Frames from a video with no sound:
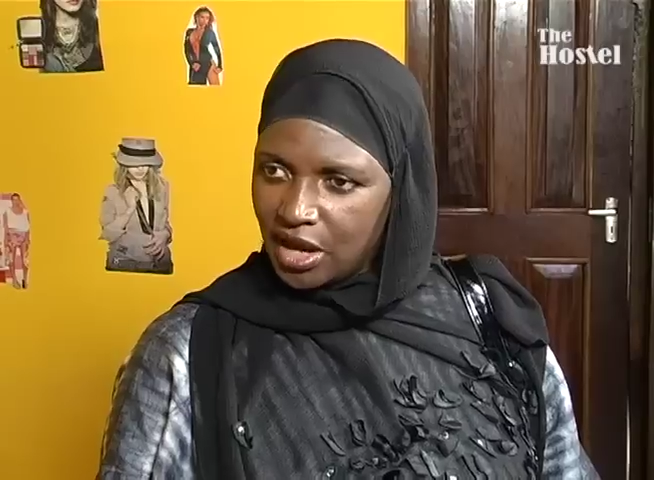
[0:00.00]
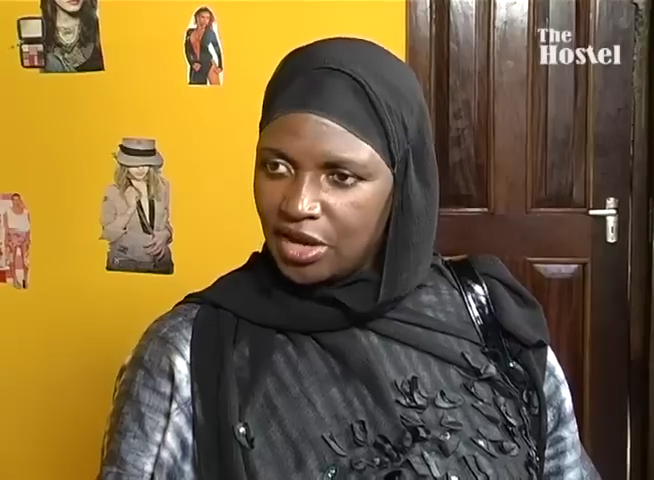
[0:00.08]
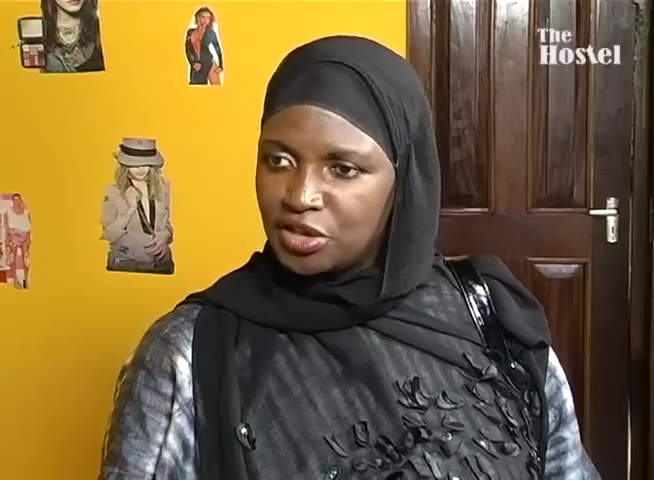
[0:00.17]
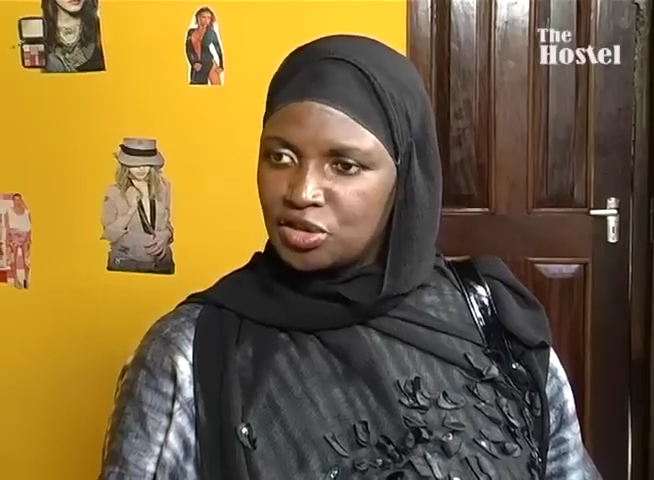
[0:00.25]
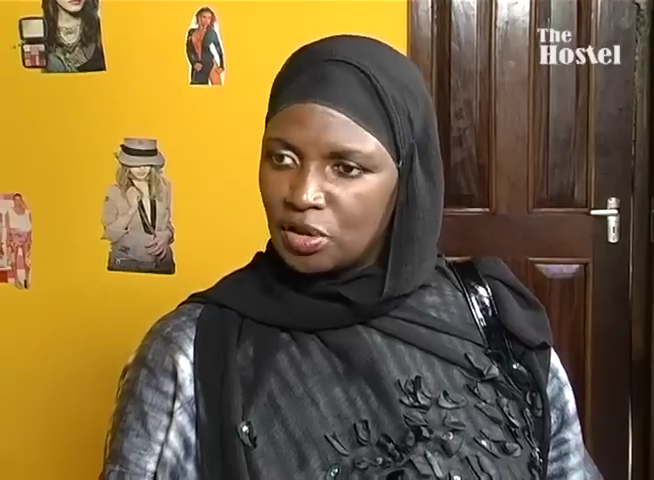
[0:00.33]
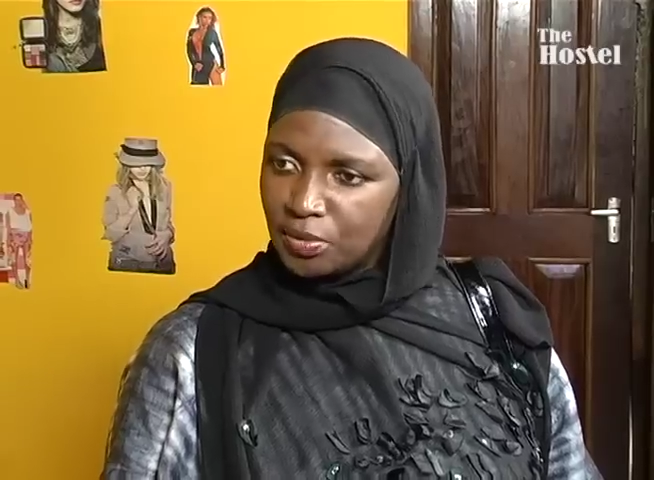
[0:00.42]

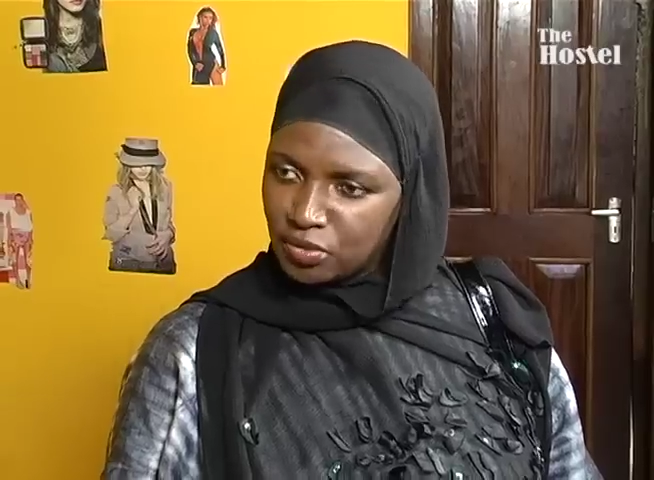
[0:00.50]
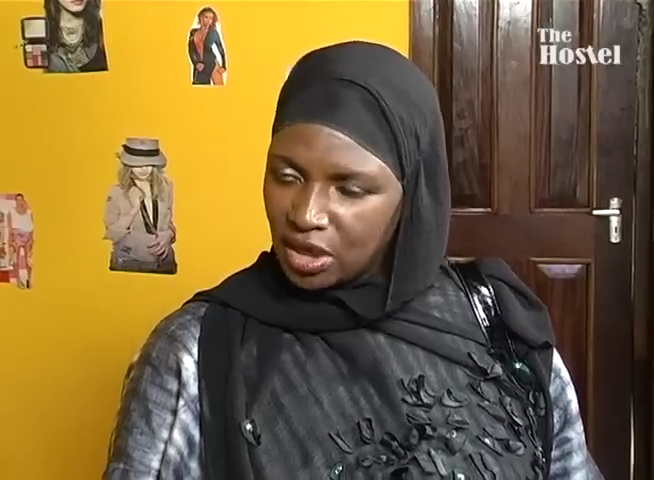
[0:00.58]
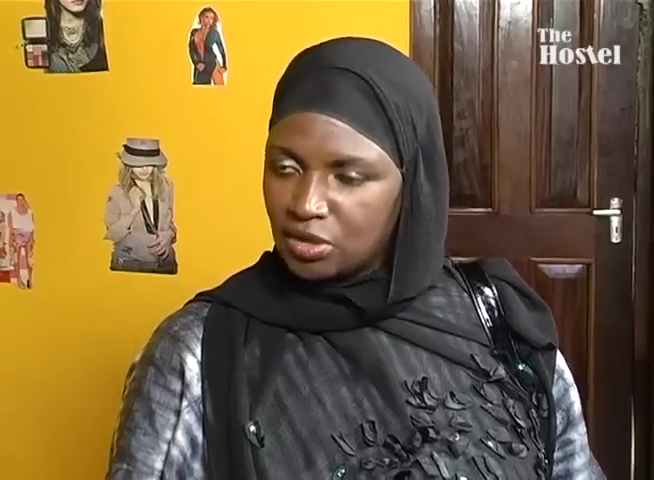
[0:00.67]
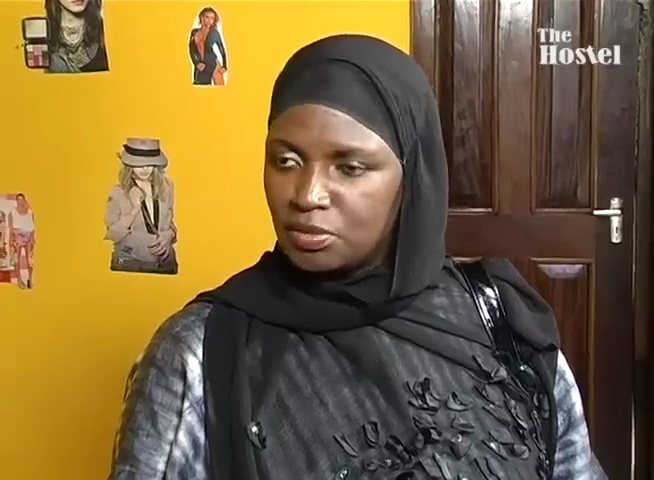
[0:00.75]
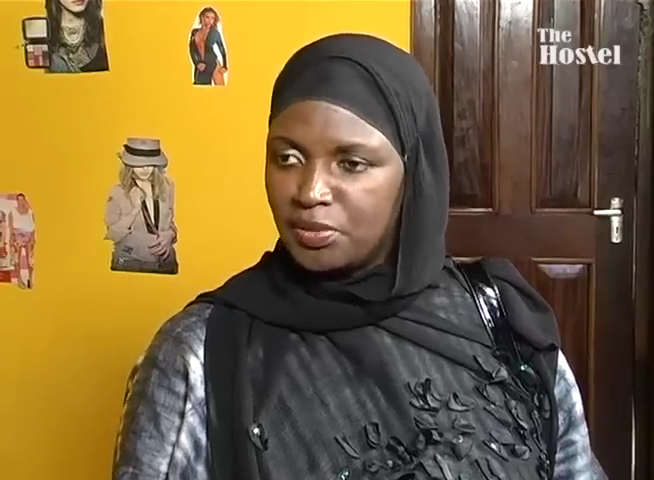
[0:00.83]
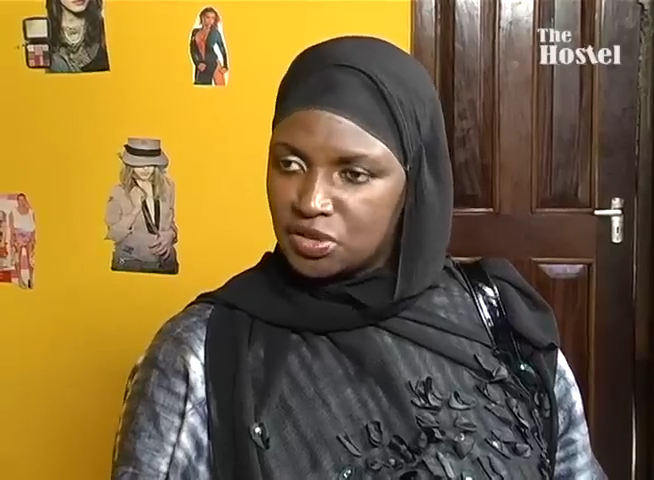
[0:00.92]
And stop
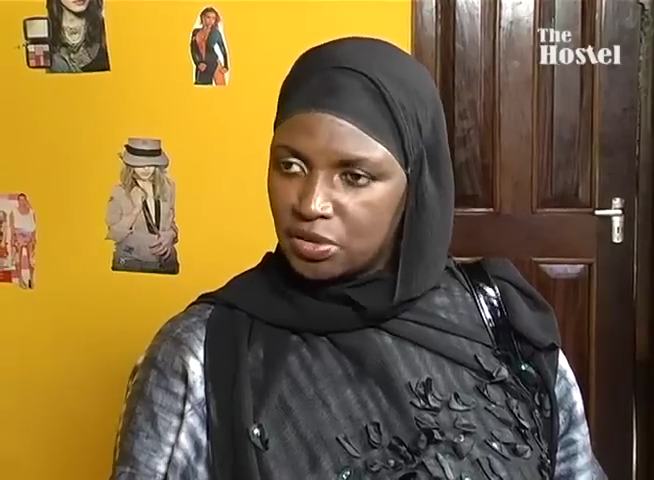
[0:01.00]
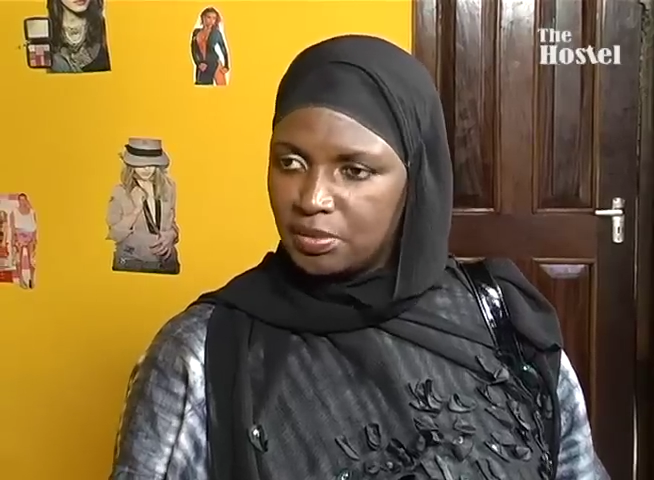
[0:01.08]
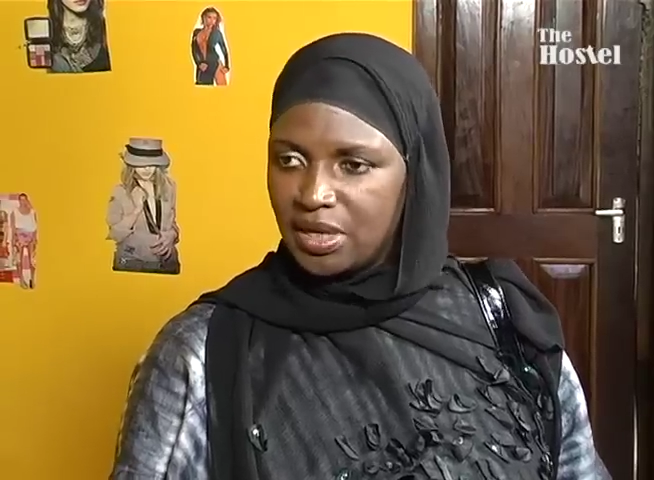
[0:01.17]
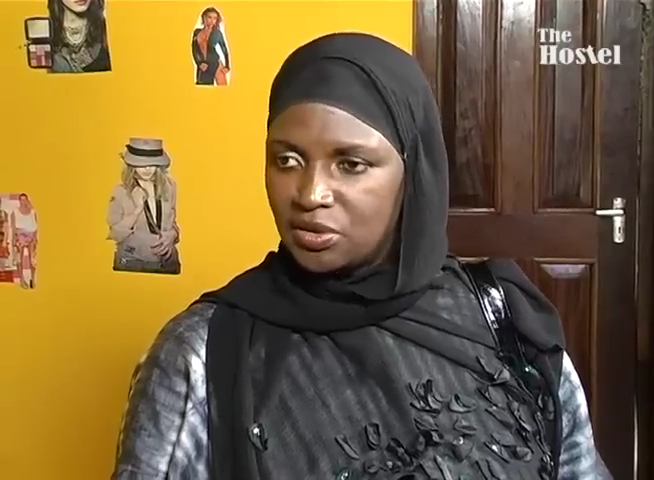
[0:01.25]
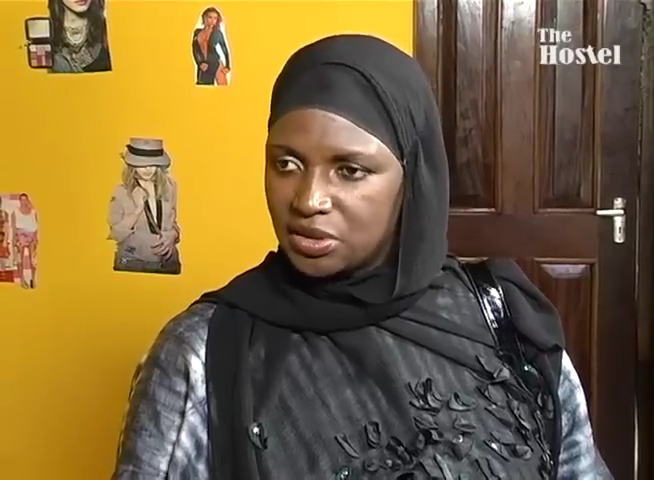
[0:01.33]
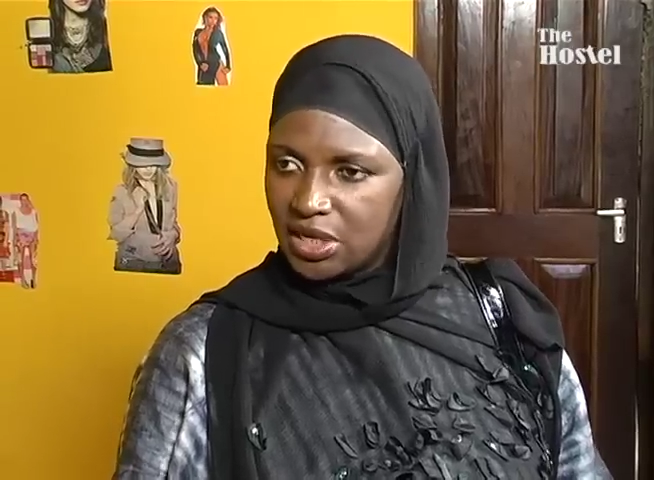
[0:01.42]
trying to poison
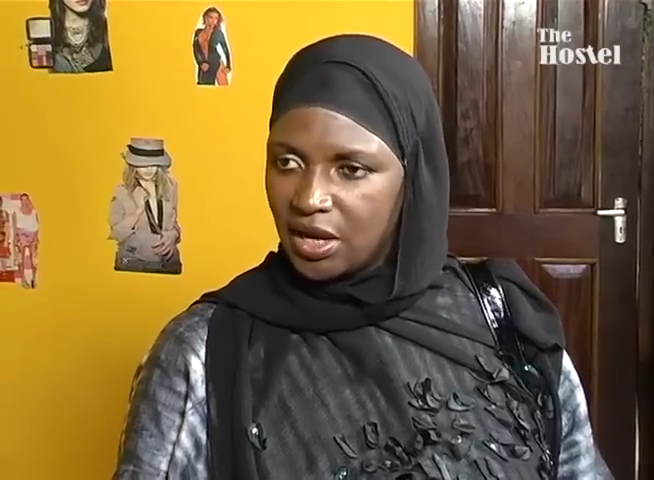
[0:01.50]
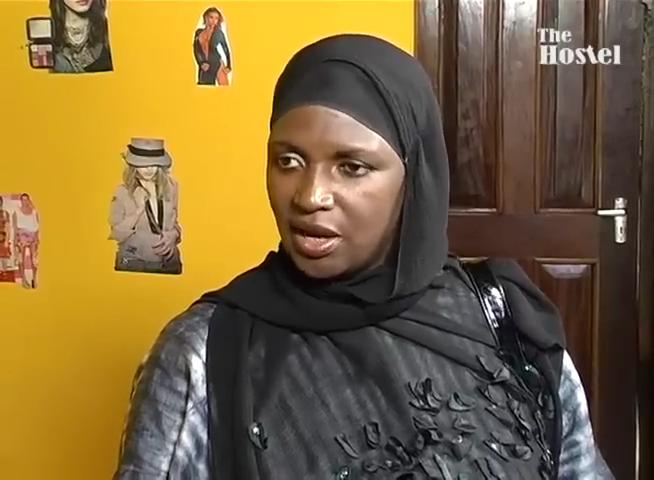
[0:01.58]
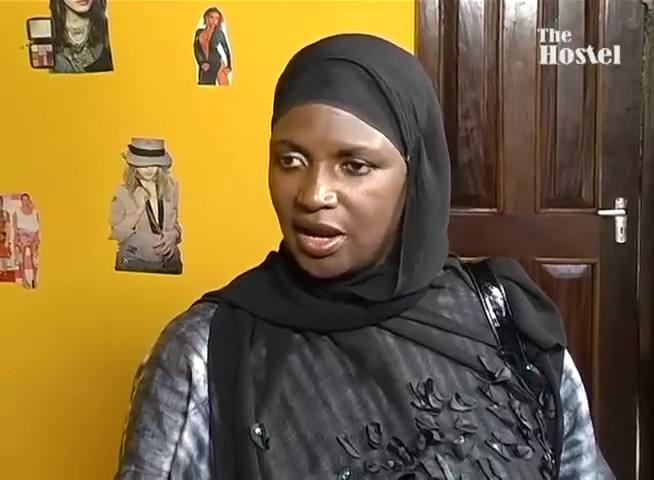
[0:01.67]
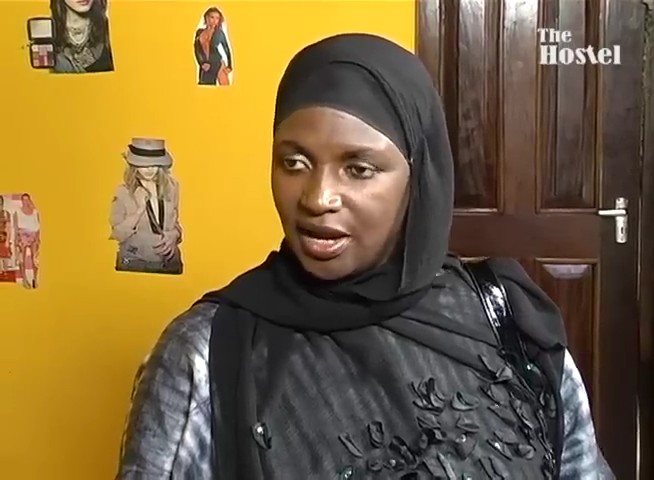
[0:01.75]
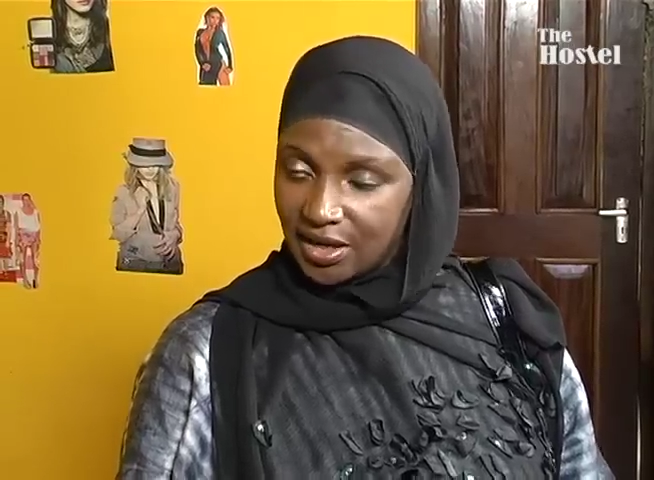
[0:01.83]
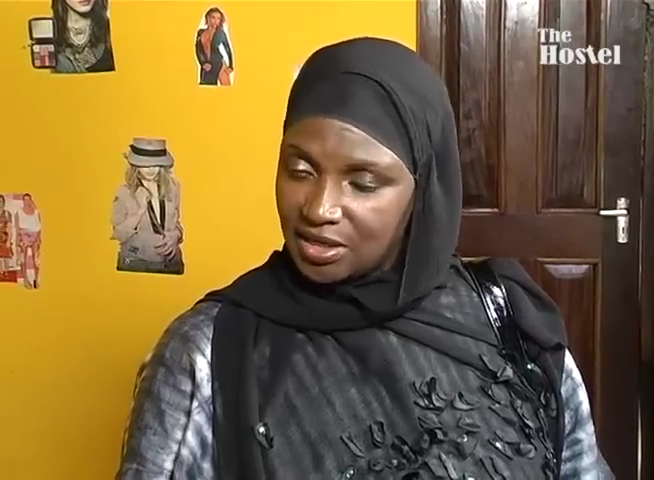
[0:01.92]
my daughter
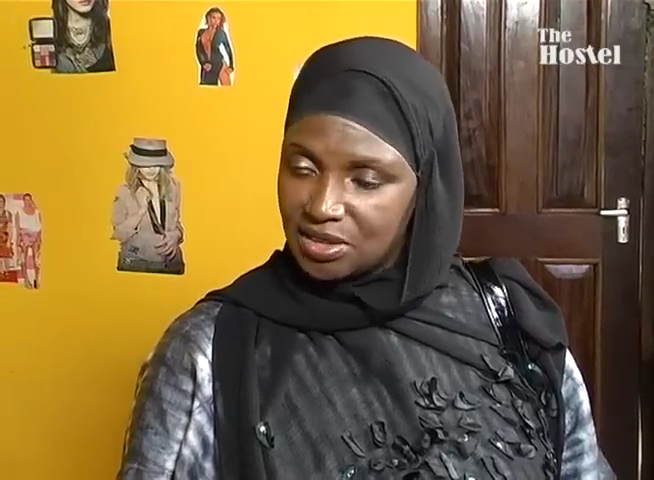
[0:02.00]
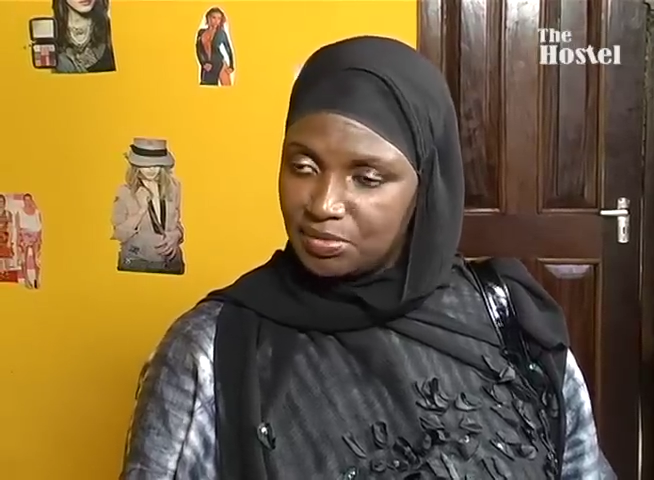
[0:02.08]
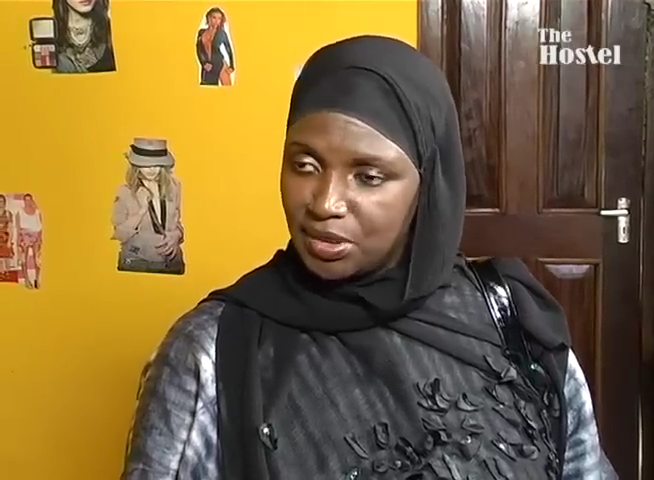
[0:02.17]
against